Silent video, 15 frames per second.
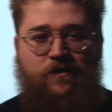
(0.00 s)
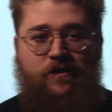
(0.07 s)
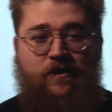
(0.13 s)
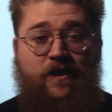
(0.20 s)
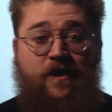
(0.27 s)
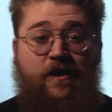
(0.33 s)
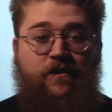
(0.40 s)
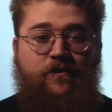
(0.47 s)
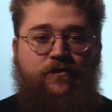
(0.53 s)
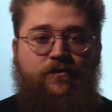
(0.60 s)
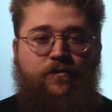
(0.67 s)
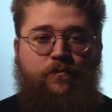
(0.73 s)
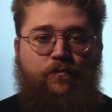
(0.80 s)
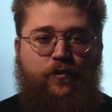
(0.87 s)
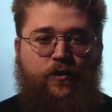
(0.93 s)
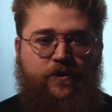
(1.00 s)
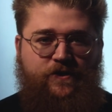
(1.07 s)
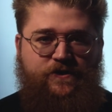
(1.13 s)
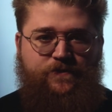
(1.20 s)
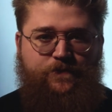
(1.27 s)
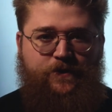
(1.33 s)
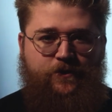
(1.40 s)
and
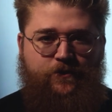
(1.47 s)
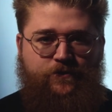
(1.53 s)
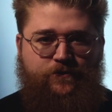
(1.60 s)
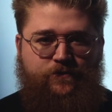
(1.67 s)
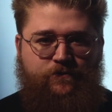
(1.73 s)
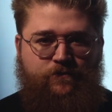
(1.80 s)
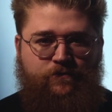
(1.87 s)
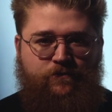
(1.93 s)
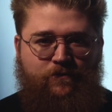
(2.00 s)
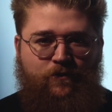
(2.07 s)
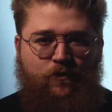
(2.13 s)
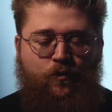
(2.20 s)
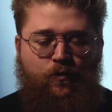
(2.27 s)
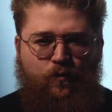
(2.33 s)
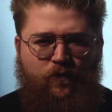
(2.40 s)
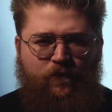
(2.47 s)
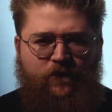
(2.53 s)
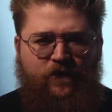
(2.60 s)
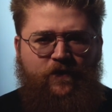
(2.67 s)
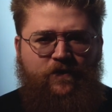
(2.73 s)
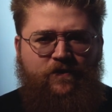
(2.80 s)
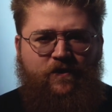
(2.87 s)
Britney Spears,
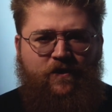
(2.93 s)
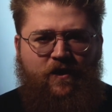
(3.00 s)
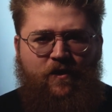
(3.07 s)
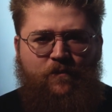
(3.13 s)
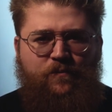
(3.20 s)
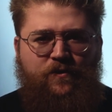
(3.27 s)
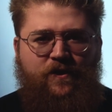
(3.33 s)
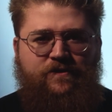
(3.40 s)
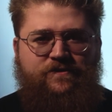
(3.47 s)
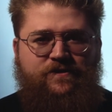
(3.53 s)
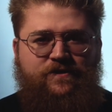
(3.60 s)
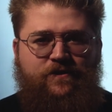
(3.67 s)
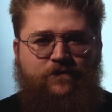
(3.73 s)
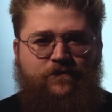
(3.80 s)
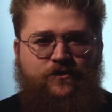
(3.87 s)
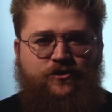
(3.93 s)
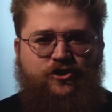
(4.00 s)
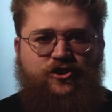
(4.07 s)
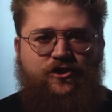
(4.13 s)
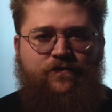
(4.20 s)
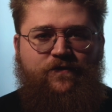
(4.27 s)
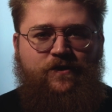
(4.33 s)
revealing the complexity of
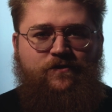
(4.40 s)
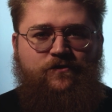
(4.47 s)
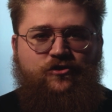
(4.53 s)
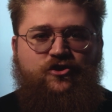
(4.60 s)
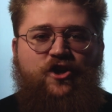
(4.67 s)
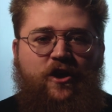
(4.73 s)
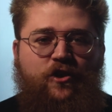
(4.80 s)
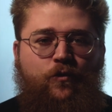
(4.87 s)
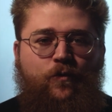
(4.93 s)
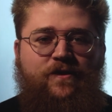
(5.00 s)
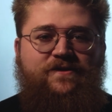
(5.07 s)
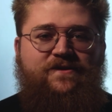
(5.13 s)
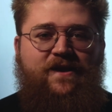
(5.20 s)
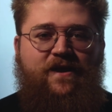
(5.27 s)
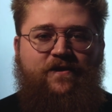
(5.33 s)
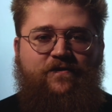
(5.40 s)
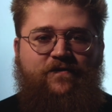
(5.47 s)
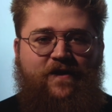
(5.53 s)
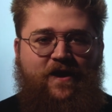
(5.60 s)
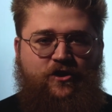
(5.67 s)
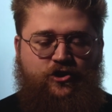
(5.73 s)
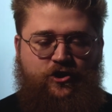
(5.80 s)
achieving genuine
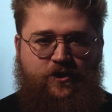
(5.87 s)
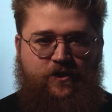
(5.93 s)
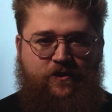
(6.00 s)
satisfaction in